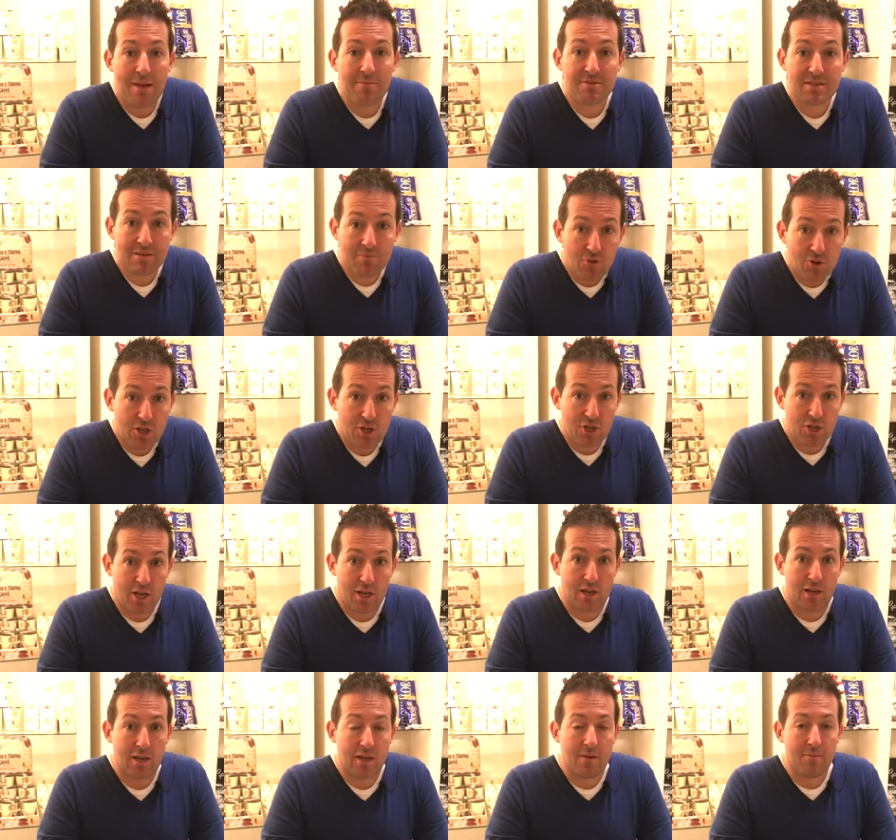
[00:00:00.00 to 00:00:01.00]
I'm Simone
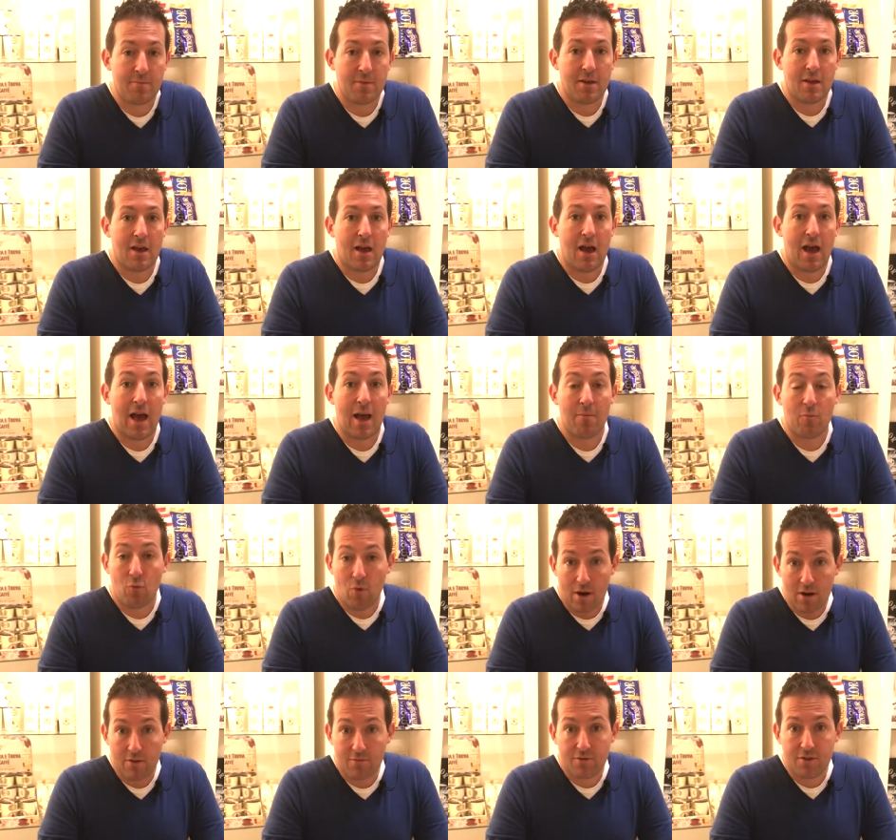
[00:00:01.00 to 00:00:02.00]
Celli.
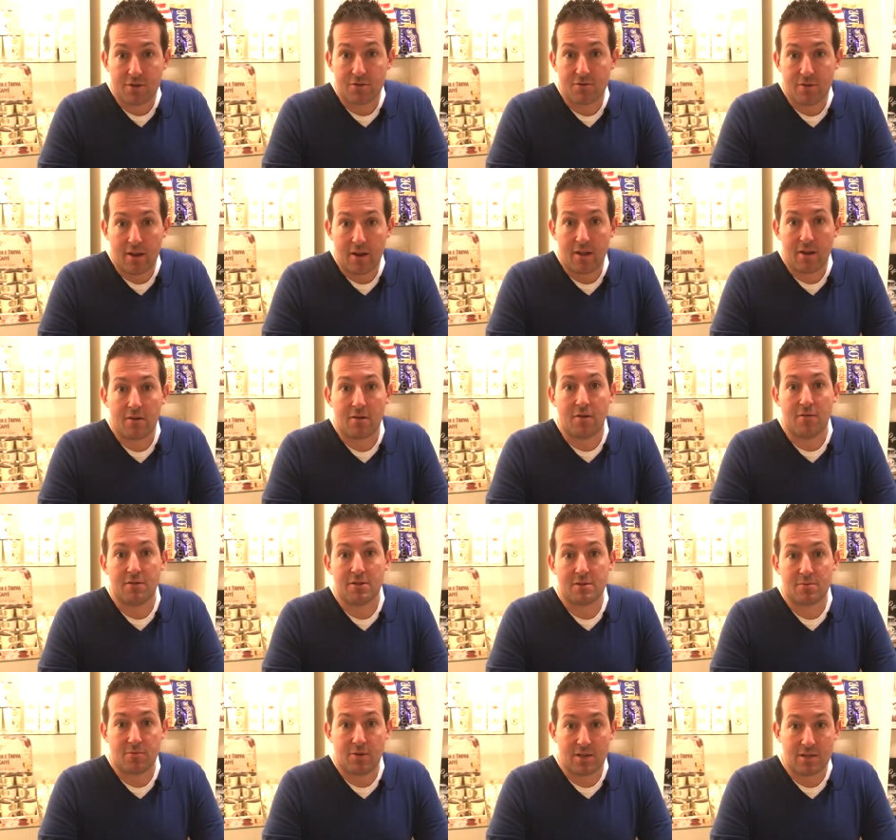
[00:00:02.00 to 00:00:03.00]
I'm one of the trainers of
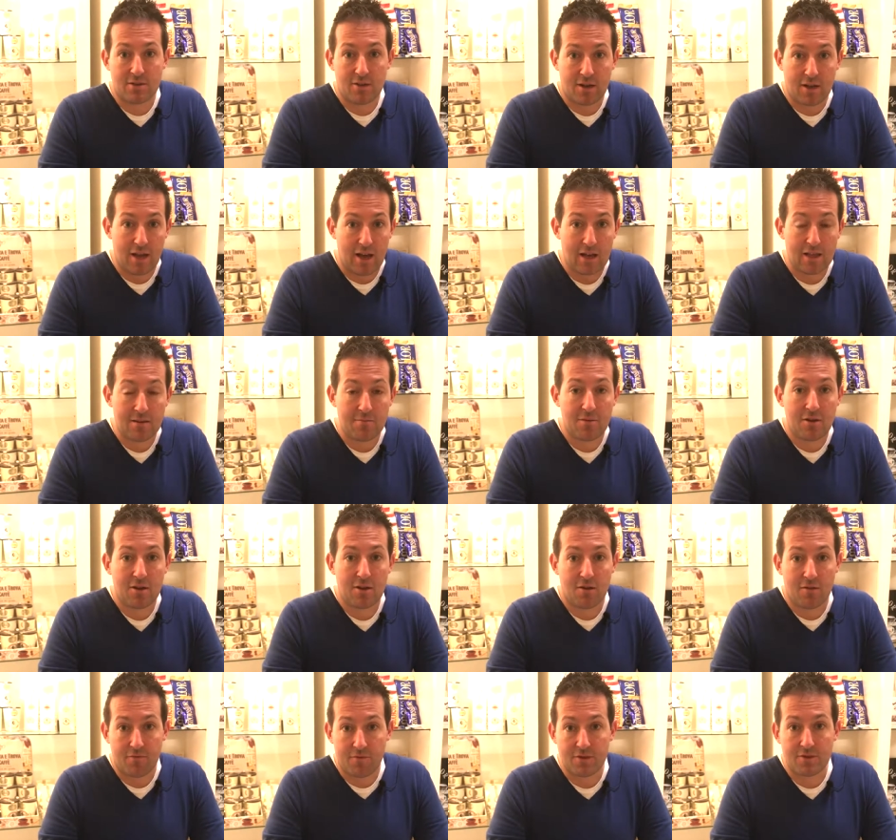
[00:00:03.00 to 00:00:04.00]
Espresso
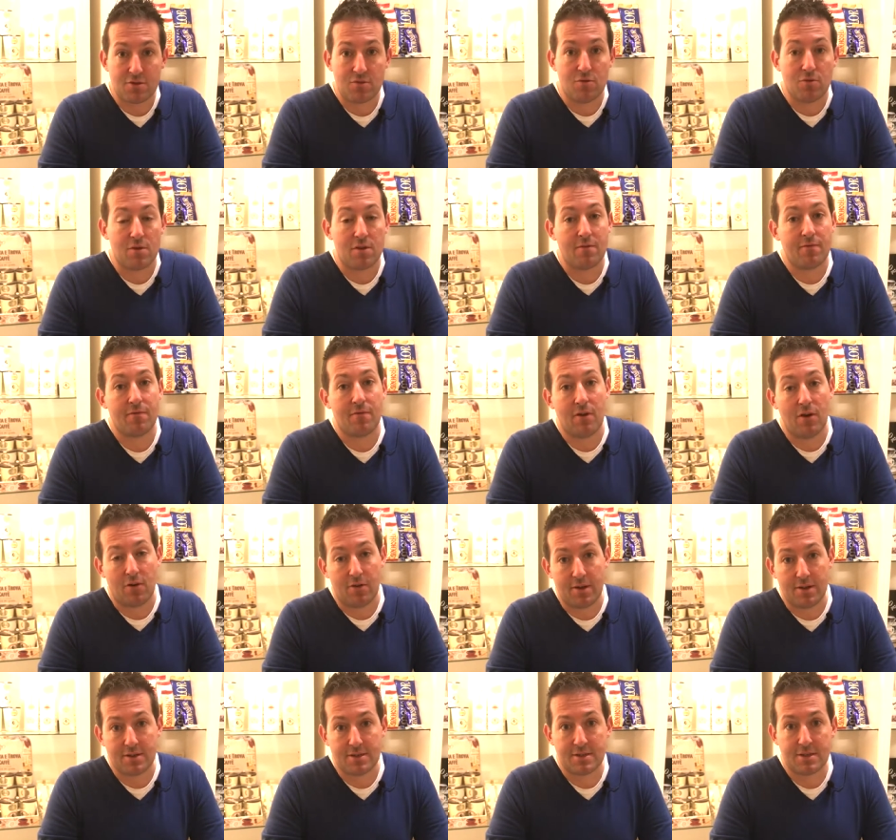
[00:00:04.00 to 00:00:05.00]
Academy Coffee School in
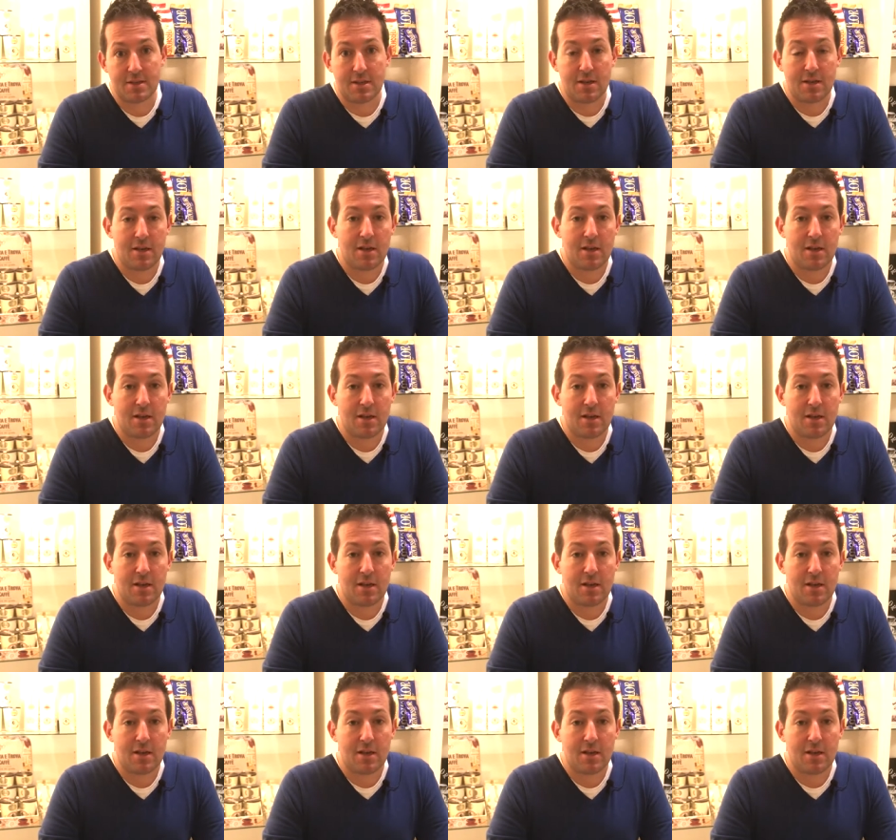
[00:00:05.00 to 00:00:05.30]
Florence.